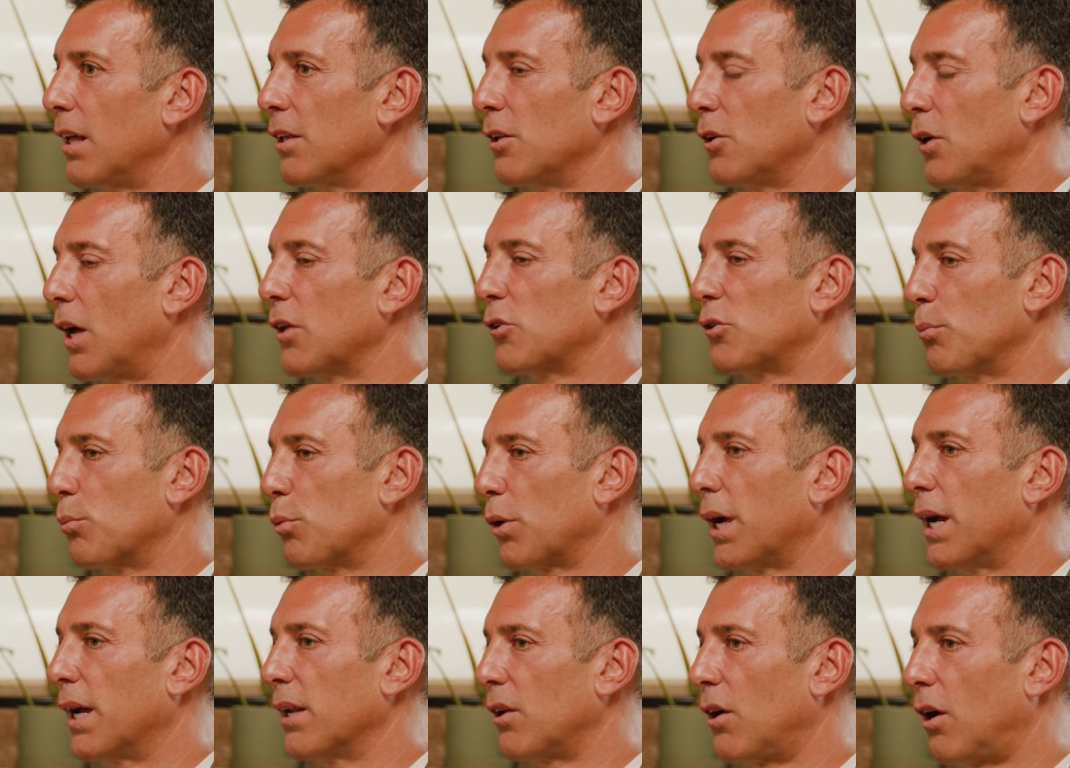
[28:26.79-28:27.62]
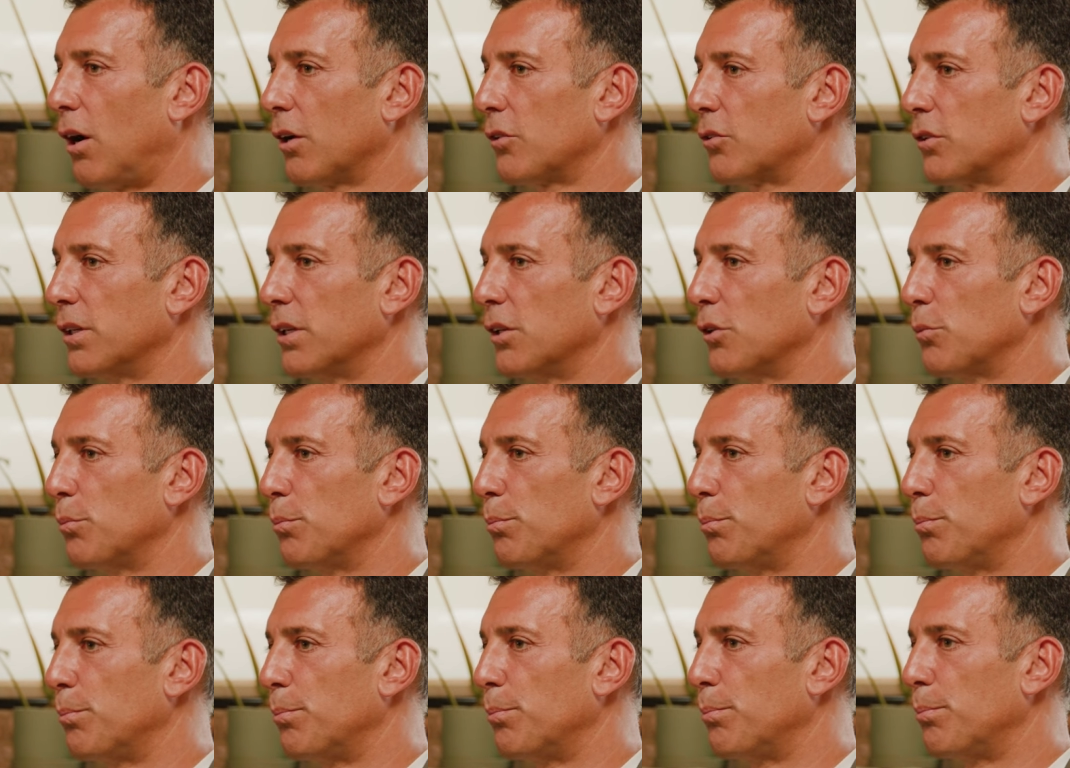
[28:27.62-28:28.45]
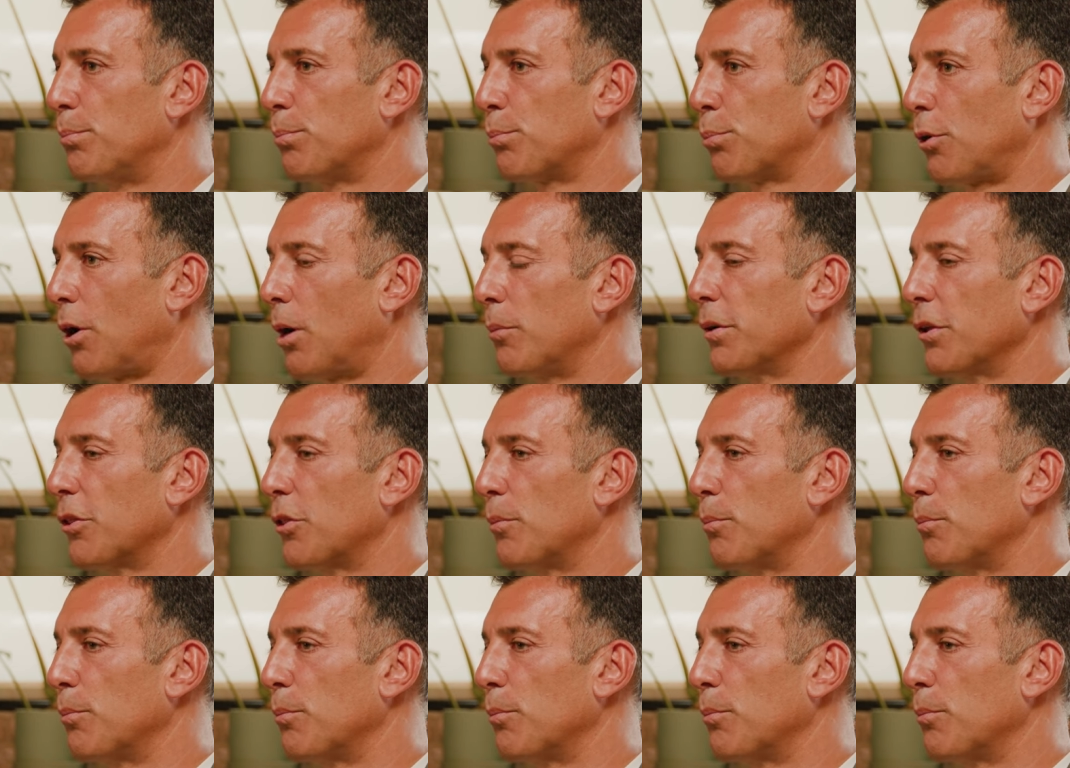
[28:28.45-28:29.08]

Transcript: As a brand, Hoxton is probably the